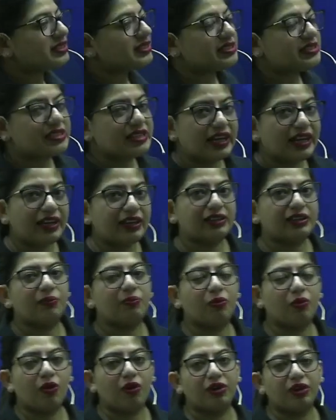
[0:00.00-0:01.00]
take the
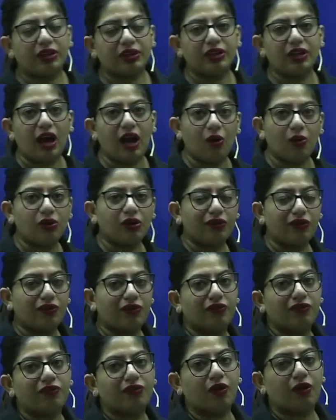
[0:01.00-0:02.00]
product out
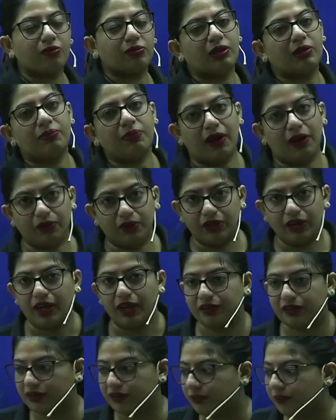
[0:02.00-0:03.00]
from the bioreactor